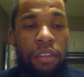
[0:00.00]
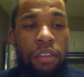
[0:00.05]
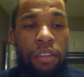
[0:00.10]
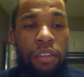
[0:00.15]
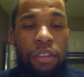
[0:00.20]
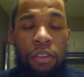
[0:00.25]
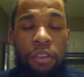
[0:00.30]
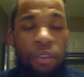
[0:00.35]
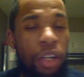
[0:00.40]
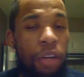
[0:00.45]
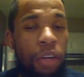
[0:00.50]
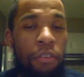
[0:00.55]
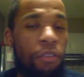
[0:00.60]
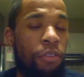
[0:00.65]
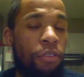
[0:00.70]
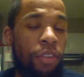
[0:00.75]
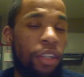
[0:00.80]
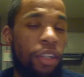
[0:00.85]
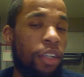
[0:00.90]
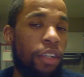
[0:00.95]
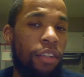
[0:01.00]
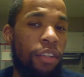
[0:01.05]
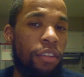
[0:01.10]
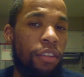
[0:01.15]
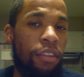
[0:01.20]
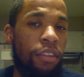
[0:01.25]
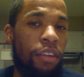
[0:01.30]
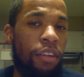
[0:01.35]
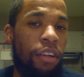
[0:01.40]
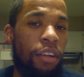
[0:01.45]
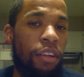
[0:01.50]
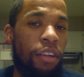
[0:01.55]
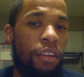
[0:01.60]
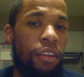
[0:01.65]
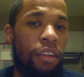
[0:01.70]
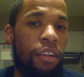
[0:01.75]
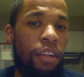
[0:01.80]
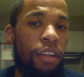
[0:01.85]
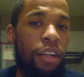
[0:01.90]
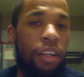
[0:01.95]
you'll never forget.
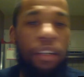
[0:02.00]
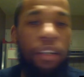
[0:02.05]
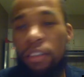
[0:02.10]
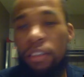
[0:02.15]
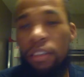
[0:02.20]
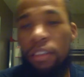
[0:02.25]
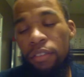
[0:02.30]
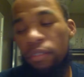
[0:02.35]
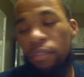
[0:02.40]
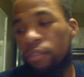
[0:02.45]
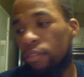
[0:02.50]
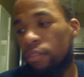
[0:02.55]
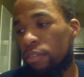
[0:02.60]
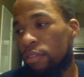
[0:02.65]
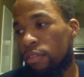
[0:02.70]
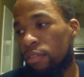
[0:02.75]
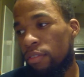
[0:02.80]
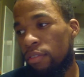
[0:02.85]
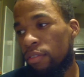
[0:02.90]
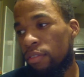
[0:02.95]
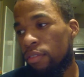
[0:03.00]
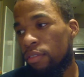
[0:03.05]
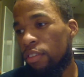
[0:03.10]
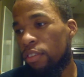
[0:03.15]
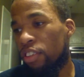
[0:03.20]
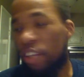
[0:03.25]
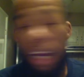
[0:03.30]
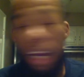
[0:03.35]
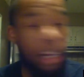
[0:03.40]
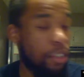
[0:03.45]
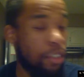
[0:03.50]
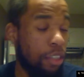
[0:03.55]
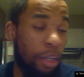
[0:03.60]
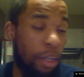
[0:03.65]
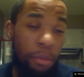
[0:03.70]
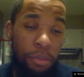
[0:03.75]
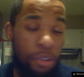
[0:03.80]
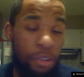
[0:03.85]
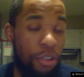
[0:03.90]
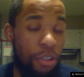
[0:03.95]
And shout out to
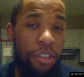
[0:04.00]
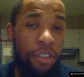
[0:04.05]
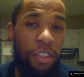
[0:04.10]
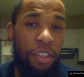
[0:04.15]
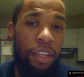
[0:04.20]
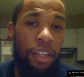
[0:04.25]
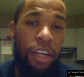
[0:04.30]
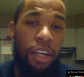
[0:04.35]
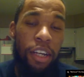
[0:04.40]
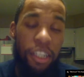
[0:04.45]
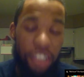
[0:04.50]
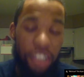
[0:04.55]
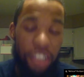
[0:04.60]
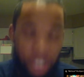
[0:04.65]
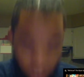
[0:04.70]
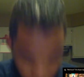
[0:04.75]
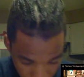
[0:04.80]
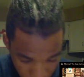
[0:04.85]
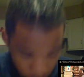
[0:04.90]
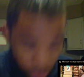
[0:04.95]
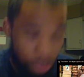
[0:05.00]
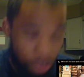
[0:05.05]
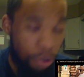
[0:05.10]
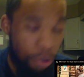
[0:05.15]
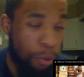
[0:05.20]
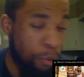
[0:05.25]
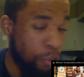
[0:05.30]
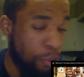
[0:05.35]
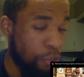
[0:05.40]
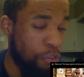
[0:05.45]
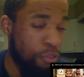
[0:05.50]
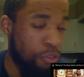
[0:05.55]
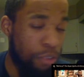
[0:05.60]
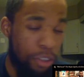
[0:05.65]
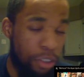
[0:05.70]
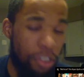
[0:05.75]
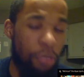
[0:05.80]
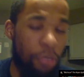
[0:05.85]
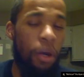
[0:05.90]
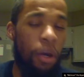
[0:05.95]
Upchurch. Shout out to the whole
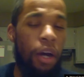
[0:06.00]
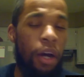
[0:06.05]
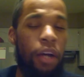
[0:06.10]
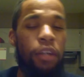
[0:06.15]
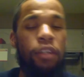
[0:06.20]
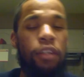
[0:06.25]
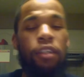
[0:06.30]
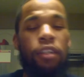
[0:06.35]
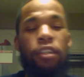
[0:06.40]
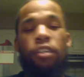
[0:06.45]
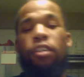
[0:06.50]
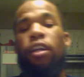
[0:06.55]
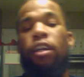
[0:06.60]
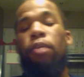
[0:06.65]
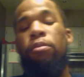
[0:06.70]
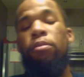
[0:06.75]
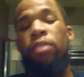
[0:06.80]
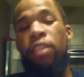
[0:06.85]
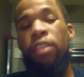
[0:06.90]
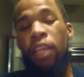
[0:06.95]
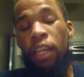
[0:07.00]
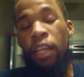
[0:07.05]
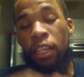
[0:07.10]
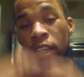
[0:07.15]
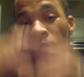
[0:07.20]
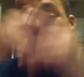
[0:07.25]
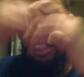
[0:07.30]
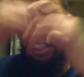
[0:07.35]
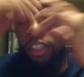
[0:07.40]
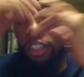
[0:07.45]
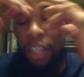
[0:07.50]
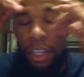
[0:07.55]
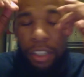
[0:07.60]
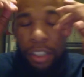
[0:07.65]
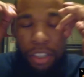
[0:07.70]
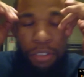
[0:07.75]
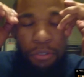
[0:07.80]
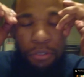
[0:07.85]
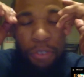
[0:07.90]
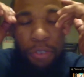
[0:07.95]
Creek Squad. You know what I'm saying? Shout out
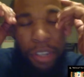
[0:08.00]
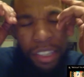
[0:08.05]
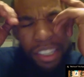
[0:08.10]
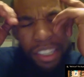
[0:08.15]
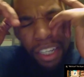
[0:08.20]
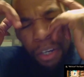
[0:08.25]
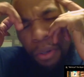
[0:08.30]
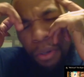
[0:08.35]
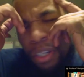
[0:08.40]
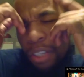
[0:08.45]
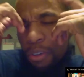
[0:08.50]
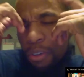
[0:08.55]
to Raise Hell Eat